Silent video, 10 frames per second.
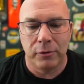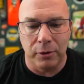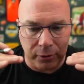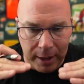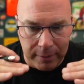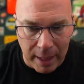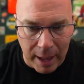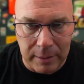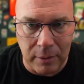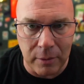So you save
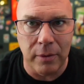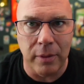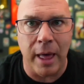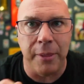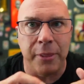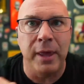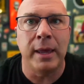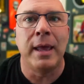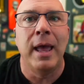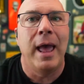that
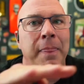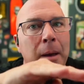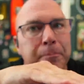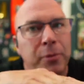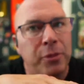thing, and that